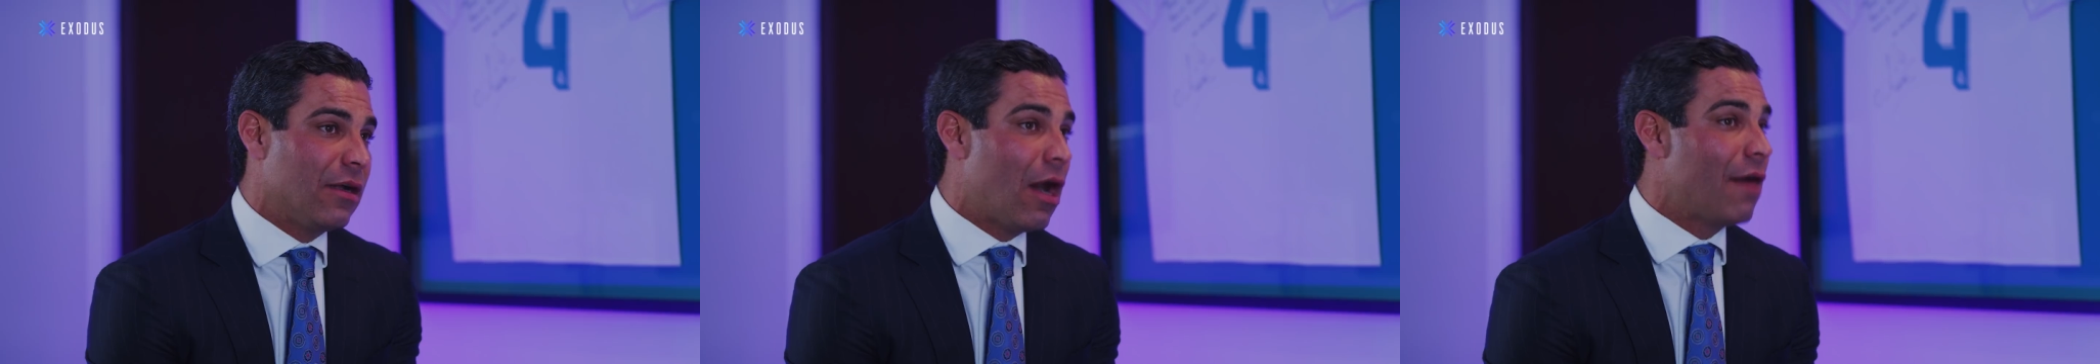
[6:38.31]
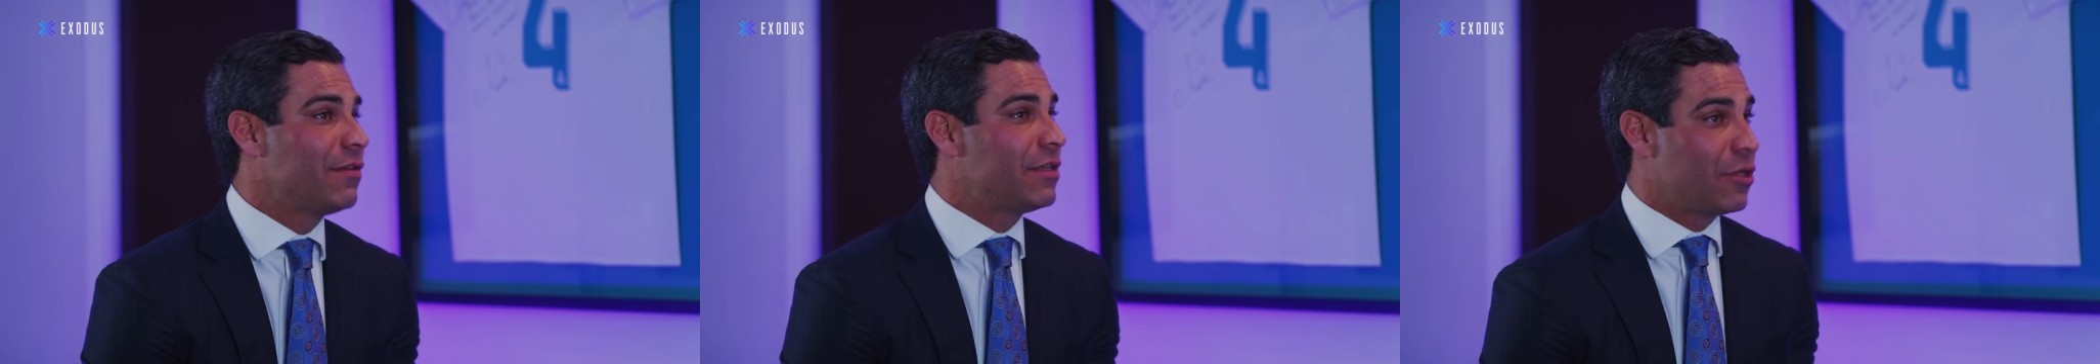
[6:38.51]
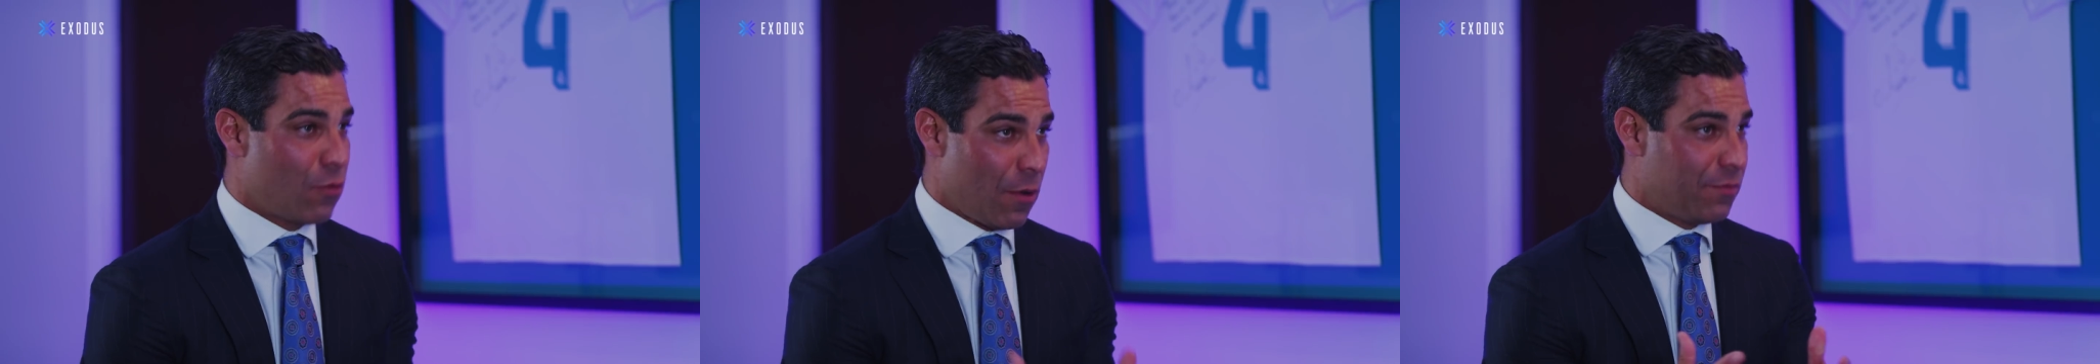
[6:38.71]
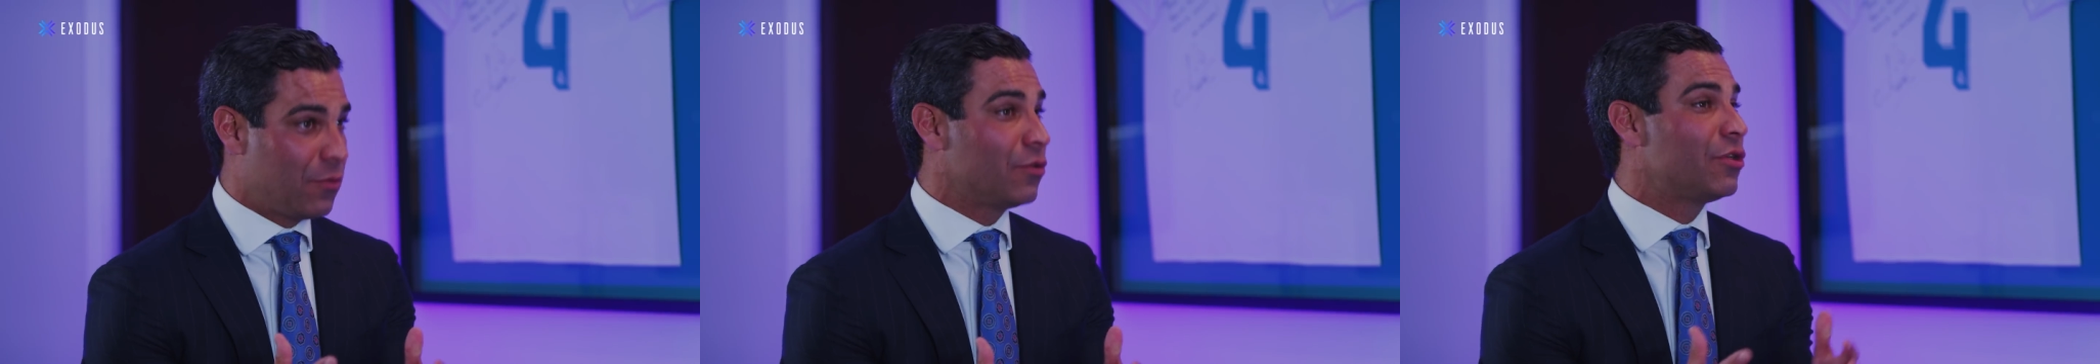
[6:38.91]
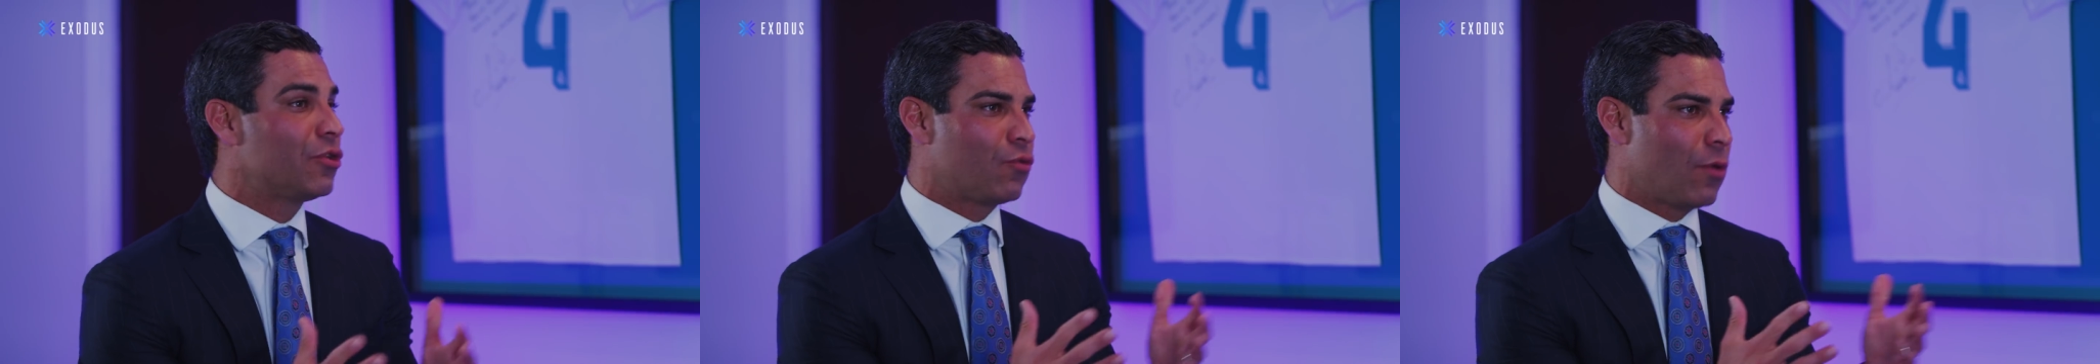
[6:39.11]
obviously,
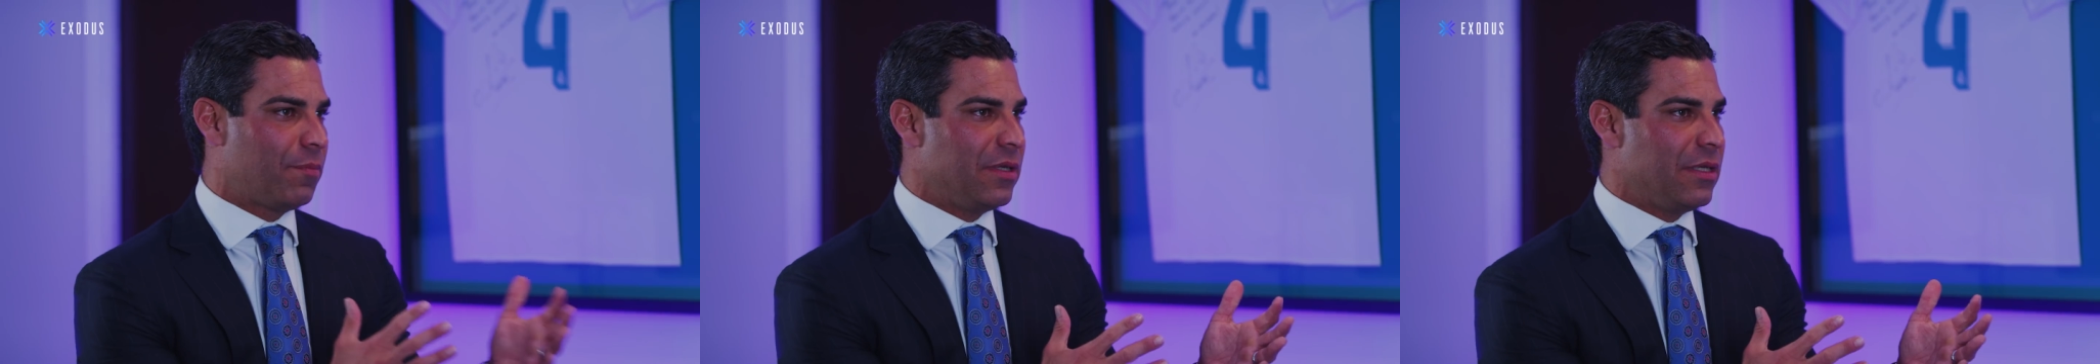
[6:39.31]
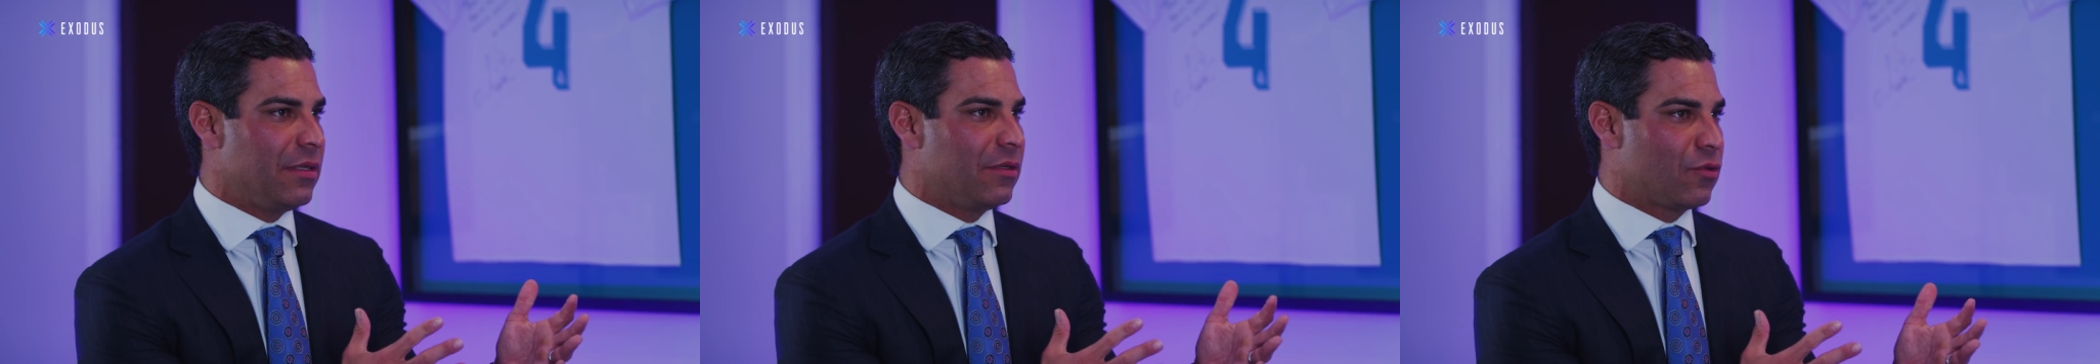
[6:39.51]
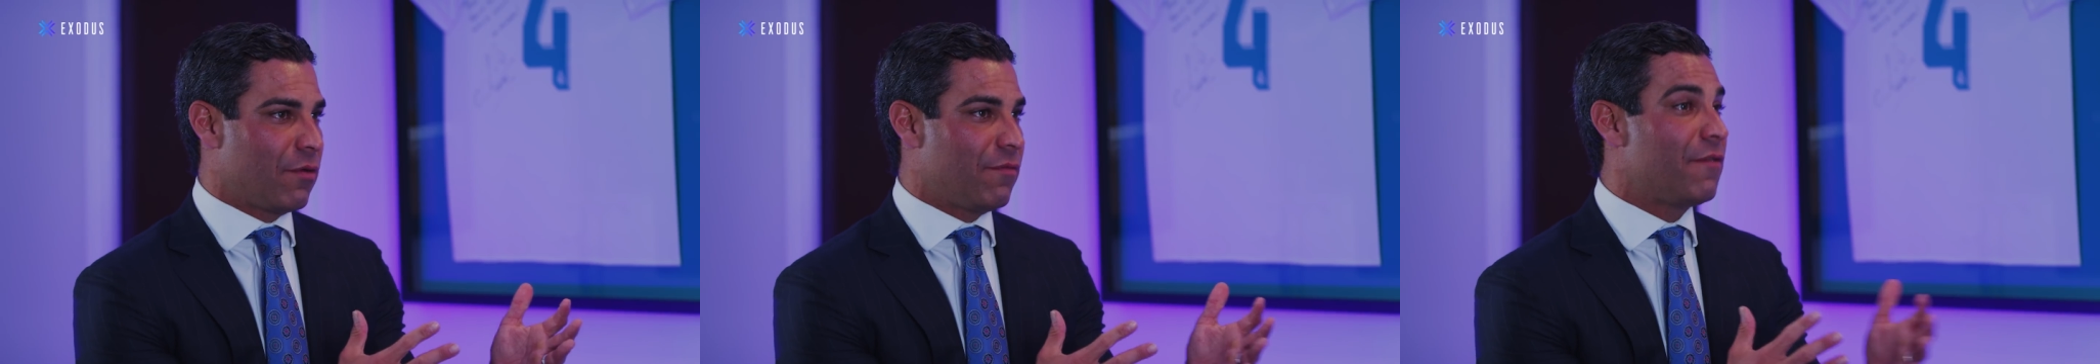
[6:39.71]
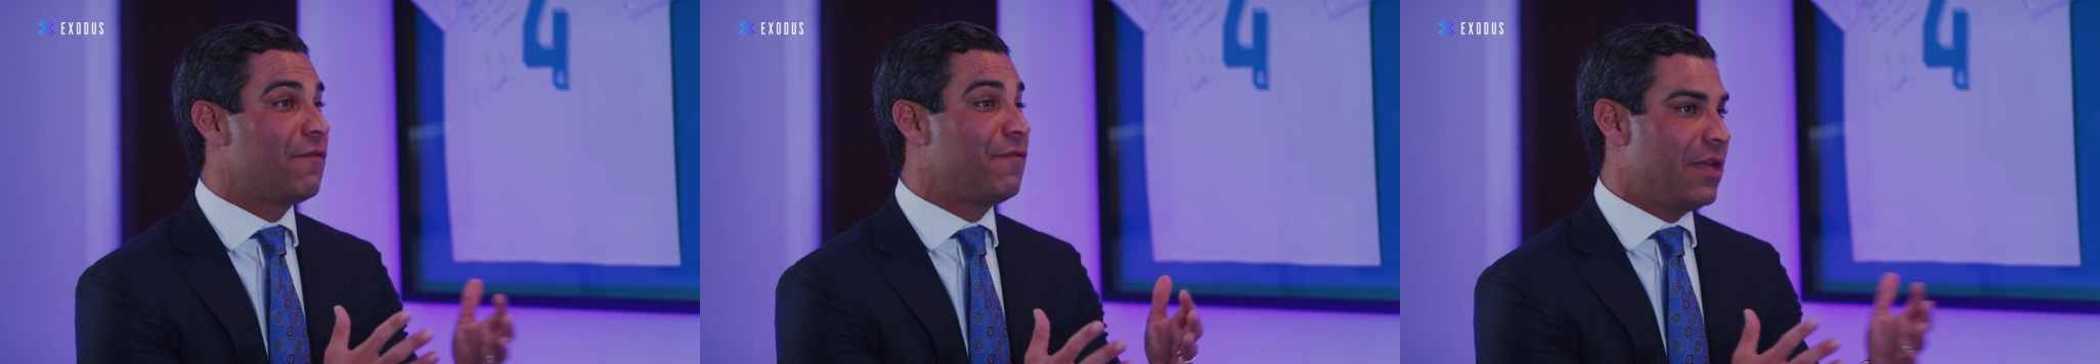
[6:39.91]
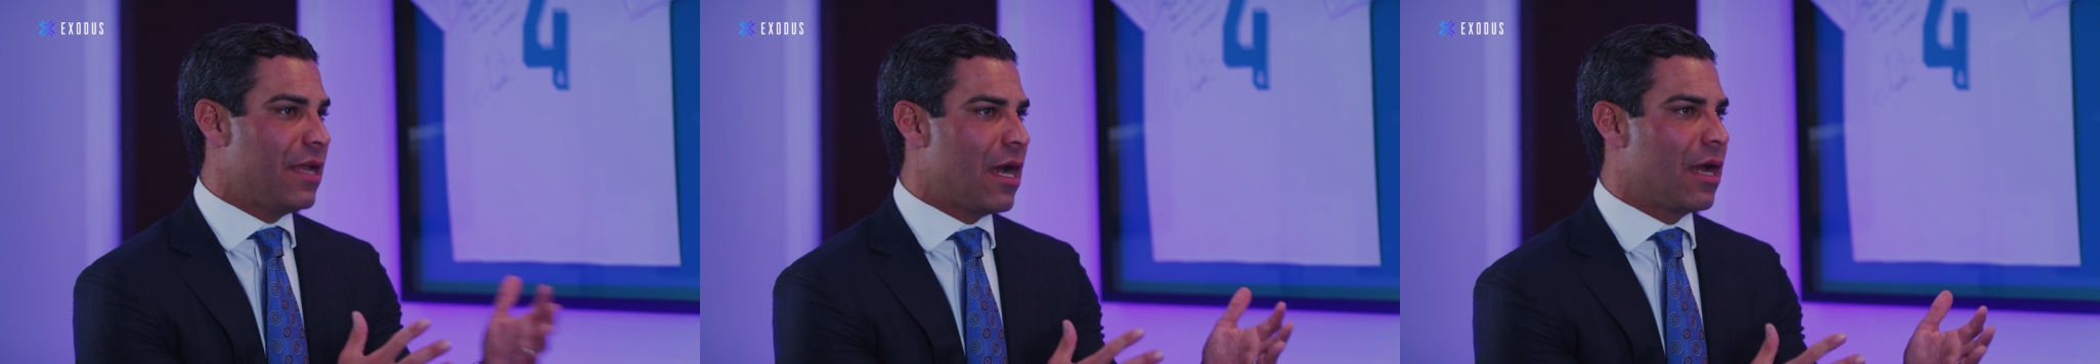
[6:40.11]
crypto disrupting sort of the
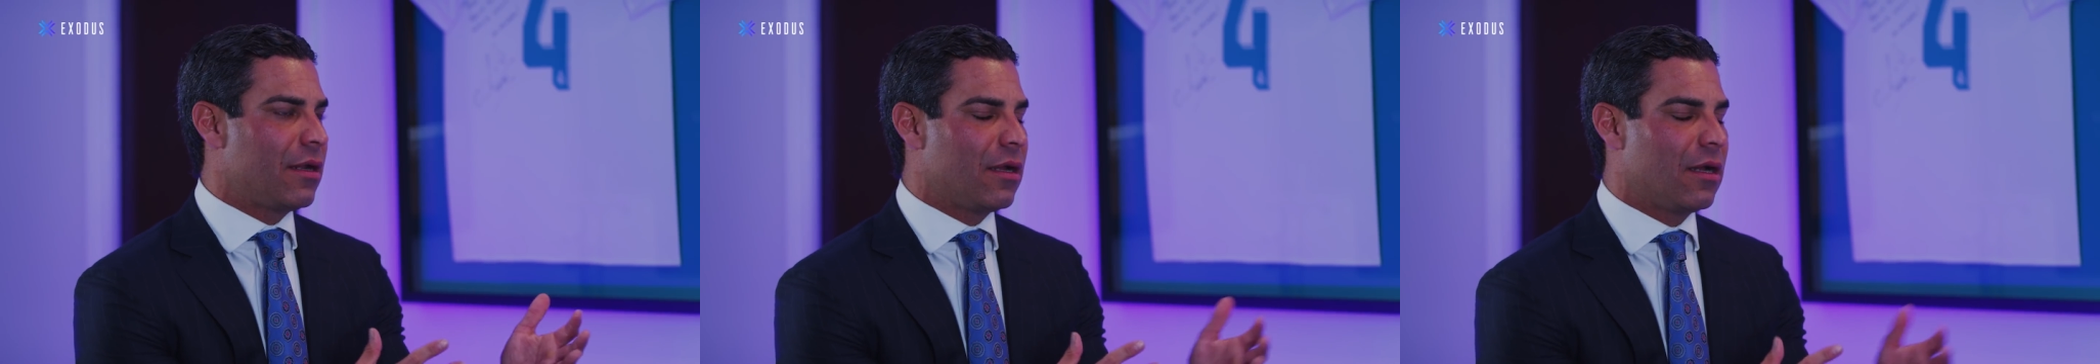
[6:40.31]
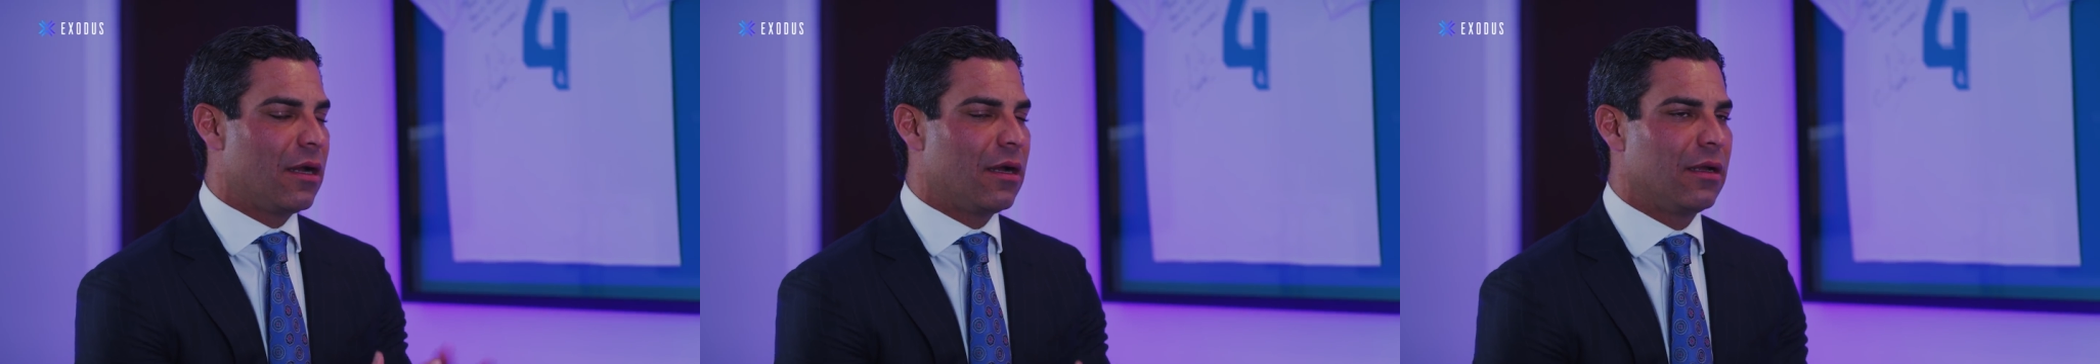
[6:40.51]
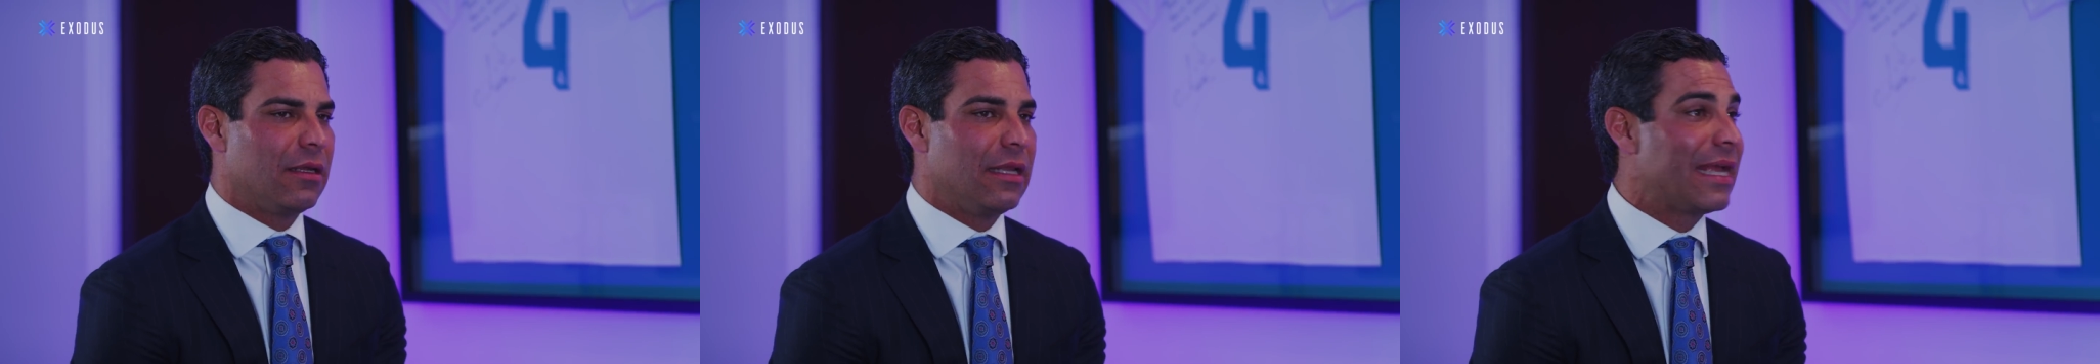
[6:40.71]
fiat uh,